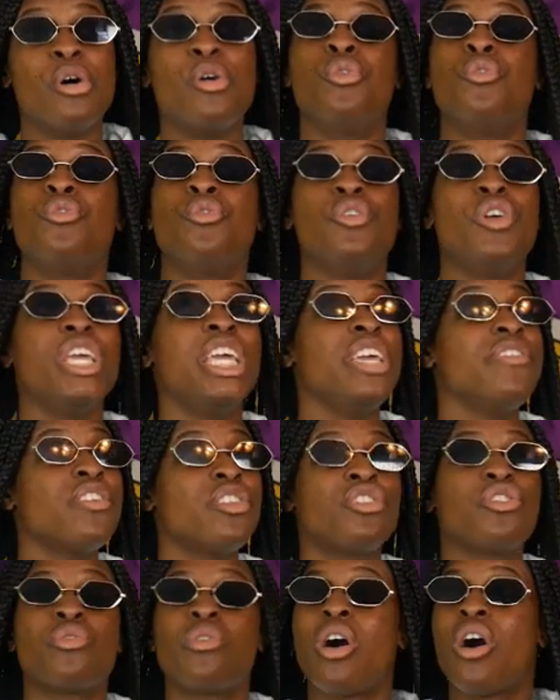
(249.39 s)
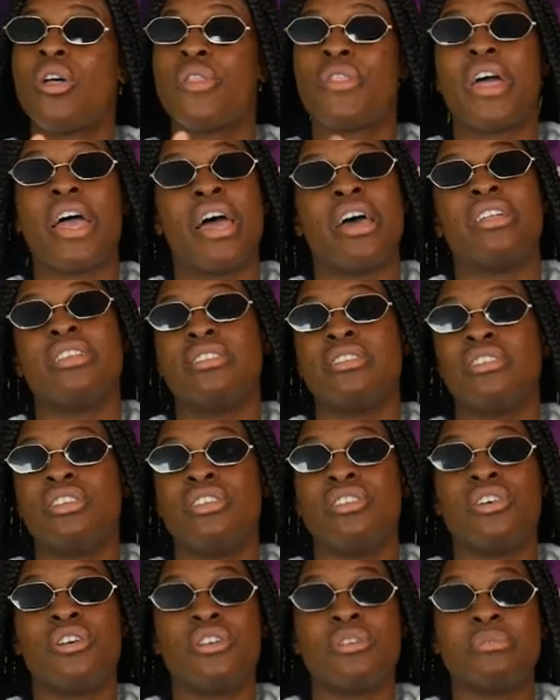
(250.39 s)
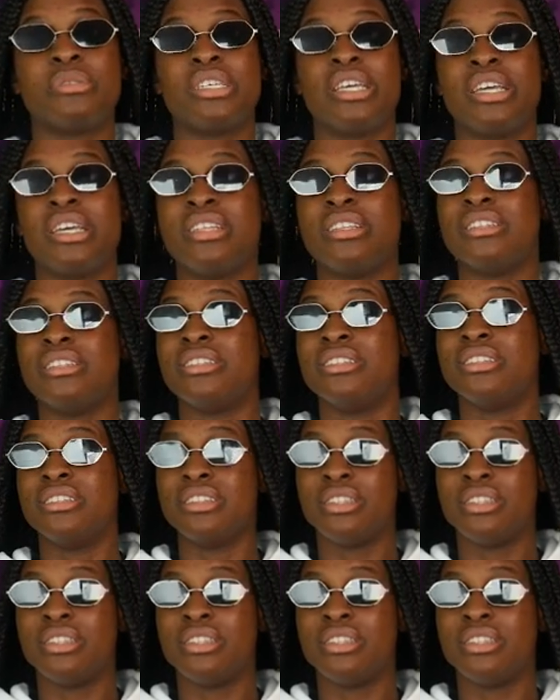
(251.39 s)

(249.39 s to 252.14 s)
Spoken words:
But even through all that, you know what I'm saying?